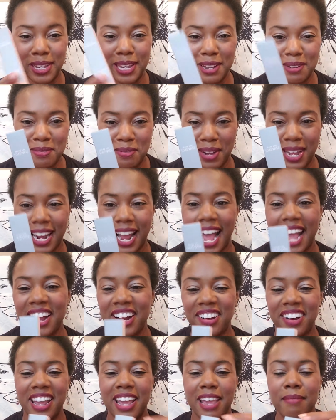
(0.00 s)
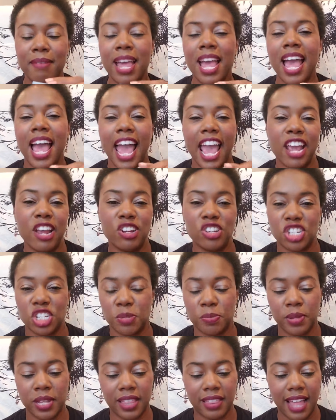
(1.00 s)
get 1 eye cream and you
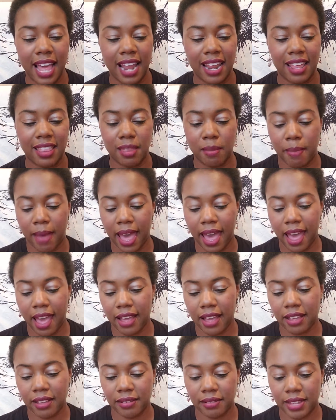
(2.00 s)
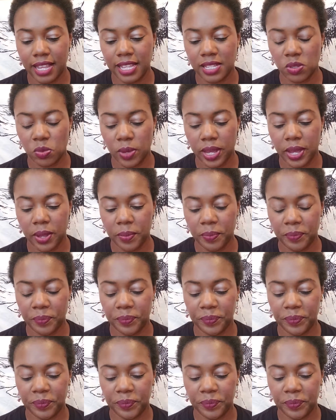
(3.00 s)
just put that in the bag as well.